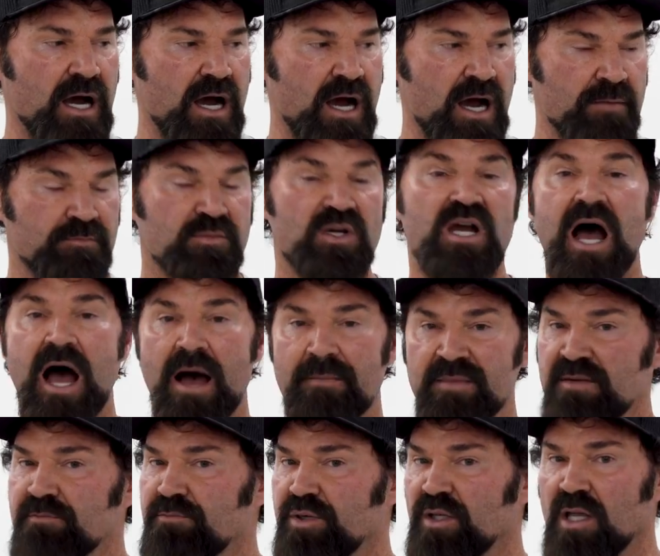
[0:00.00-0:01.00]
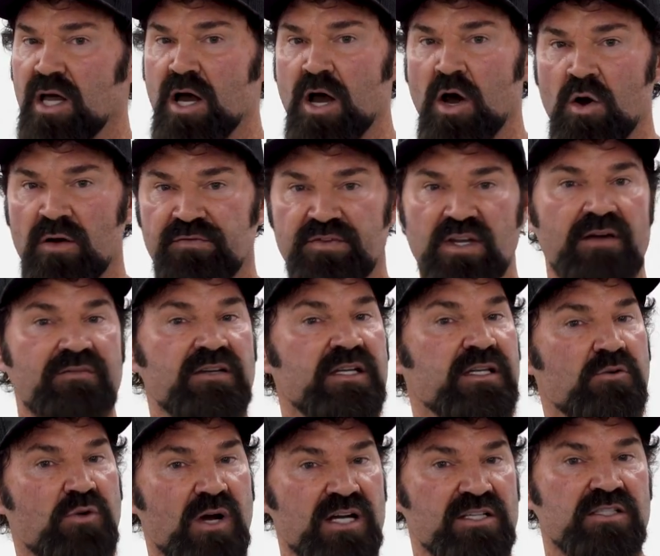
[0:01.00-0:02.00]
Comment below if you have
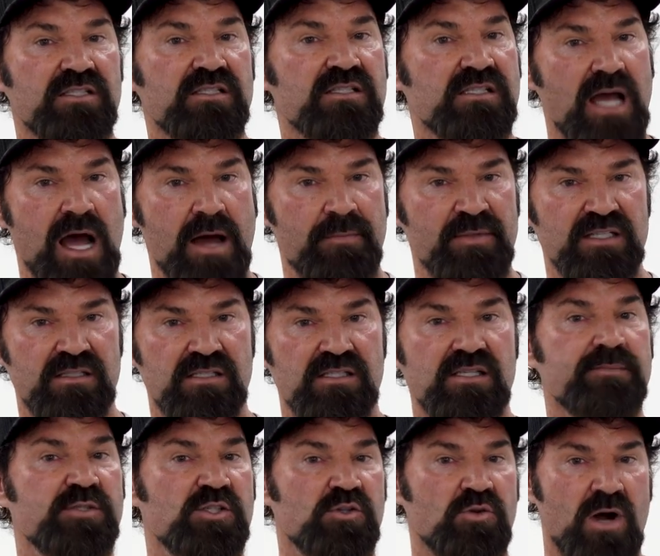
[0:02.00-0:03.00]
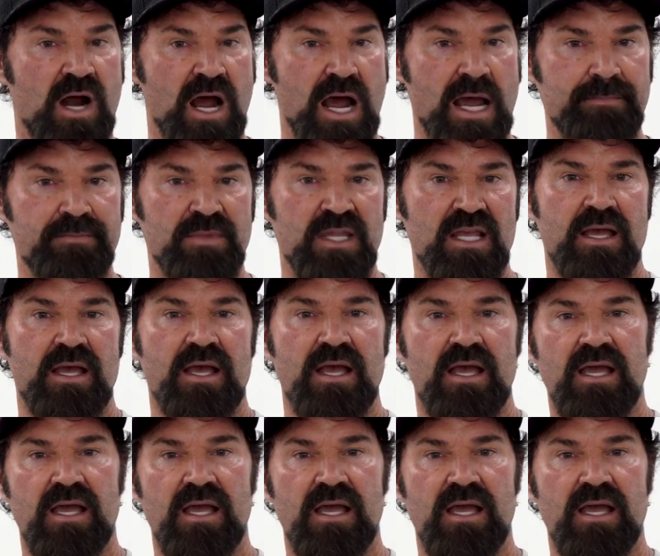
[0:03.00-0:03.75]
any questions, comment, subscribe.